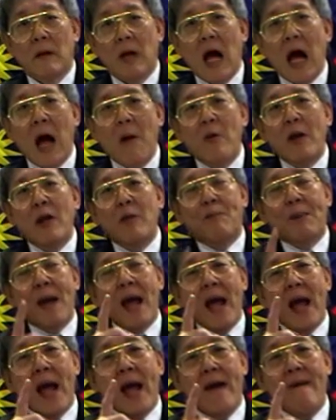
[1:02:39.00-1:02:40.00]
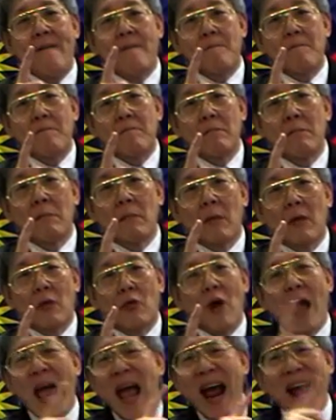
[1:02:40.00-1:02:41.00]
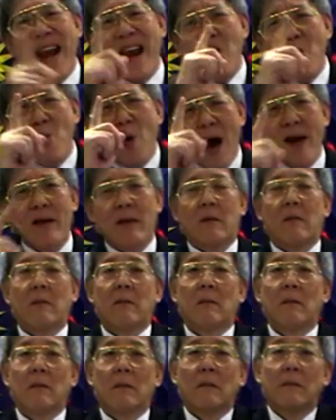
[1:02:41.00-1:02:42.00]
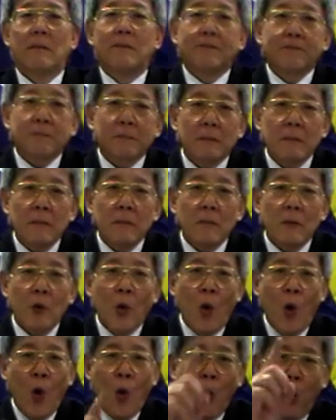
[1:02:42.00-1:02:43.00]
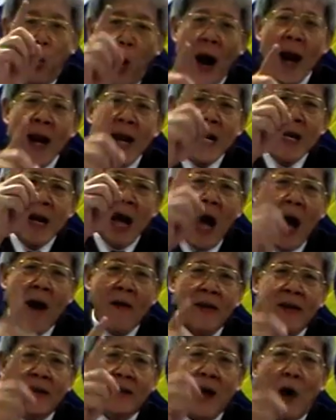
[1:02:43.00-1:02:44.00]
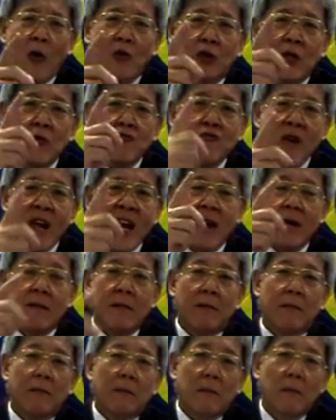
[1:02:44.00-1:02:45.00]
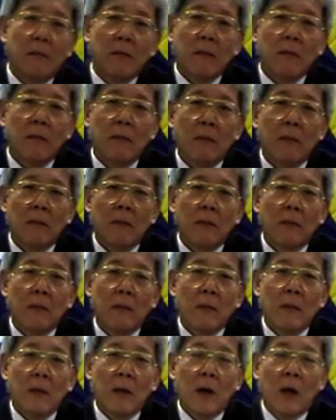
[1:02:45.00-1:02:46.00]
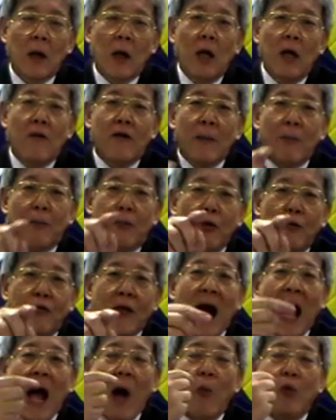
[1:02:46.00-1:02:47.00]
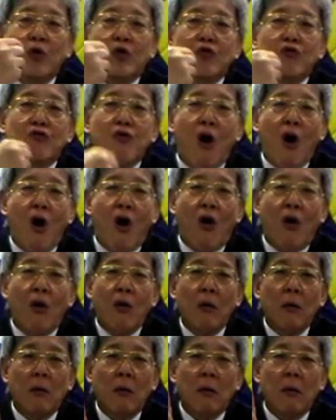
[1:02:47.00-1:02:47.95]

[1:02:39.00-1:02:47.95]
I'm going to pay to anyone 100,000 ringgit if you can prove that I was wrong